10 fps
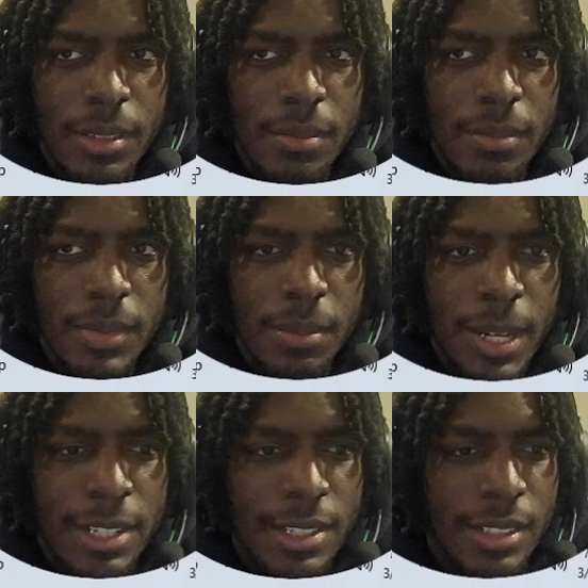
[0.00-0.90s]
this
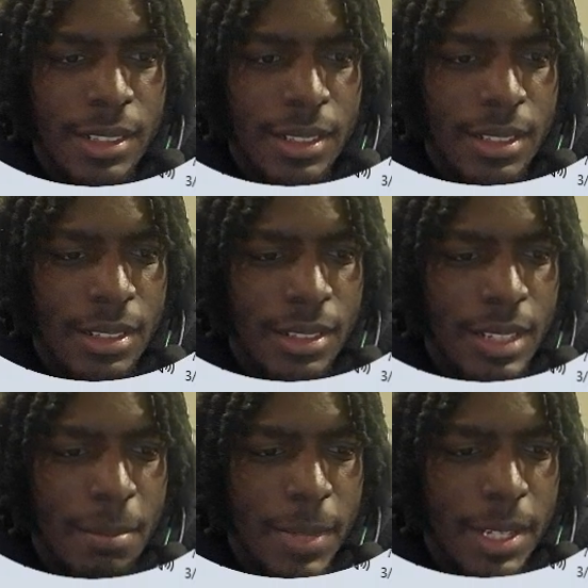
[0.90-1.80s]
paginated list and I
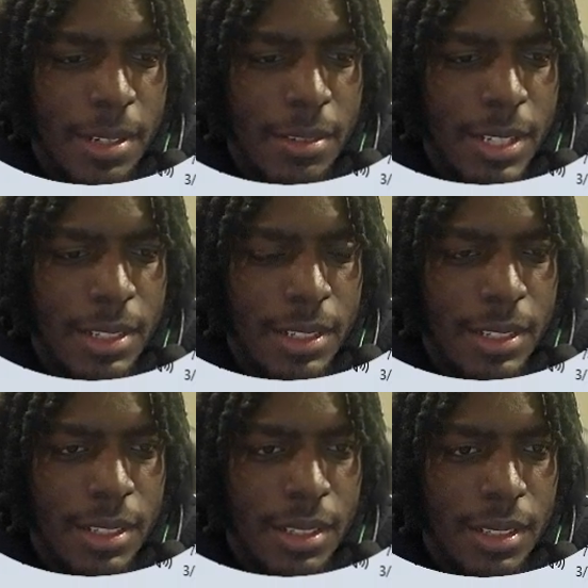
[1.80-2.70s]
made it right here.
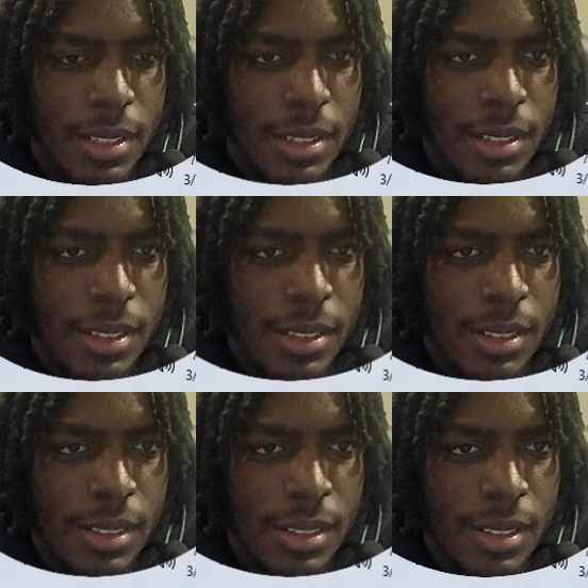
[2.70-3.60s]

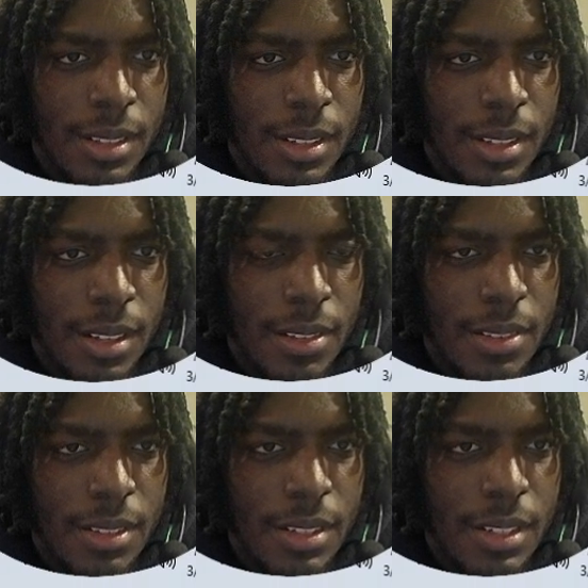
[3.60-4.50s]
And
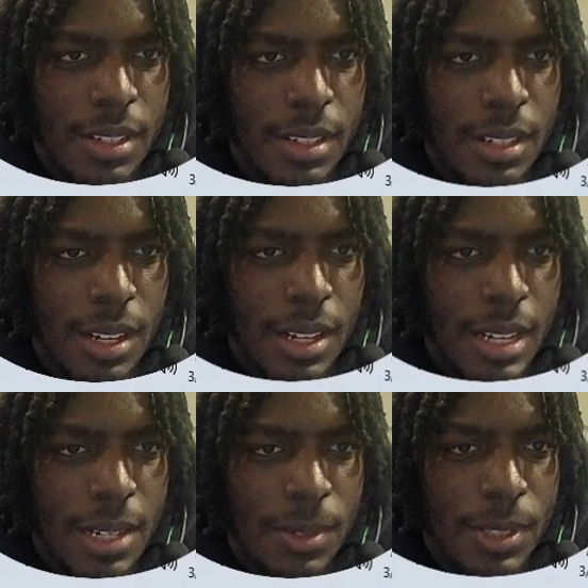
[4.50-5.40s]
then
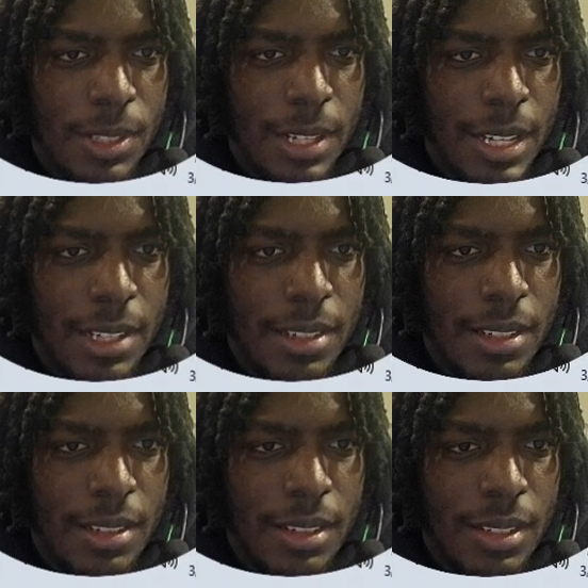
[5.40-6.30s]
I want to access
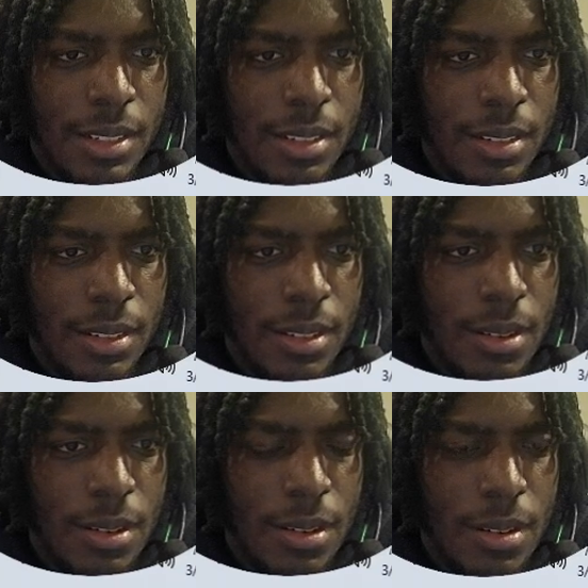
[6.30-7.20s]
this
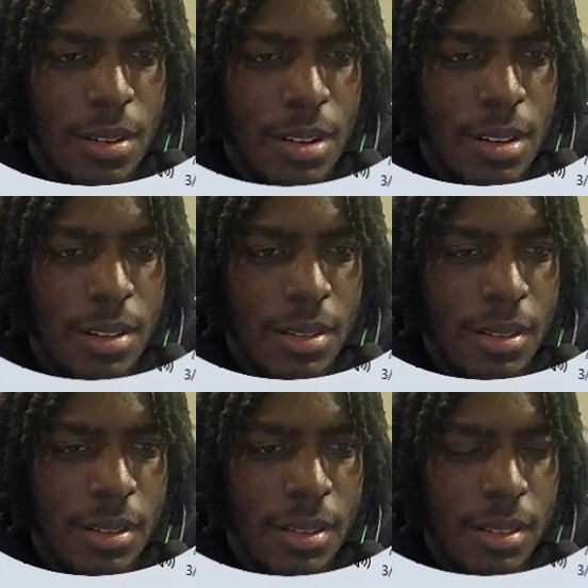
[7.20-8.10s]
on
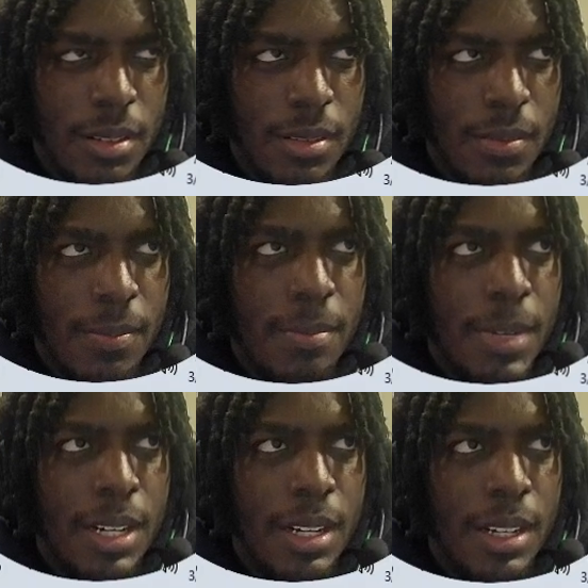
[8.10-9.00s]

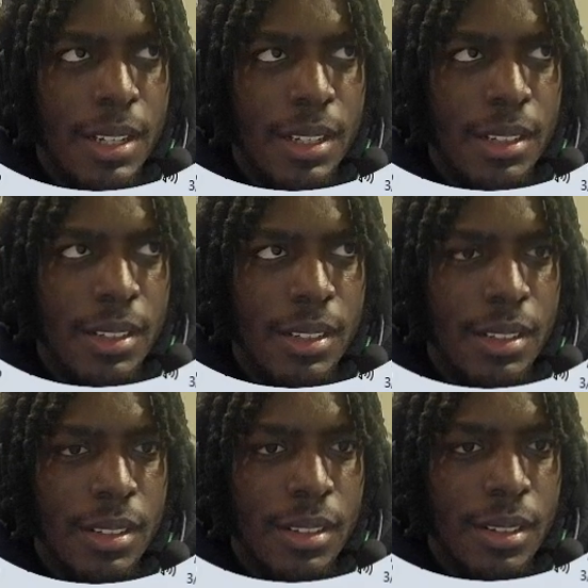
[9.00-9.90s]
my
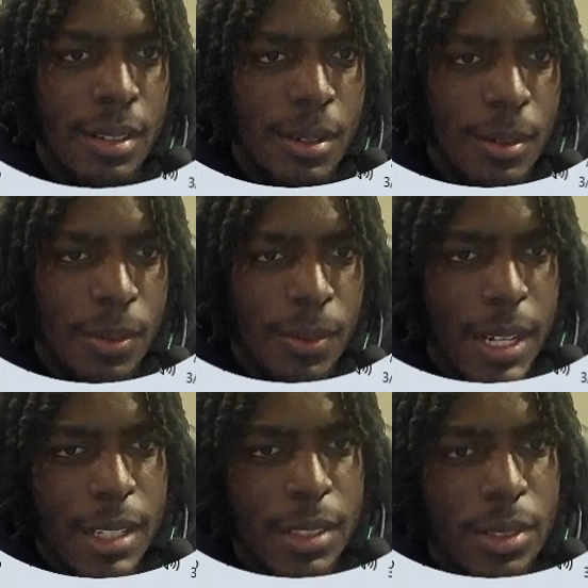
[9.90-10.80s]
file to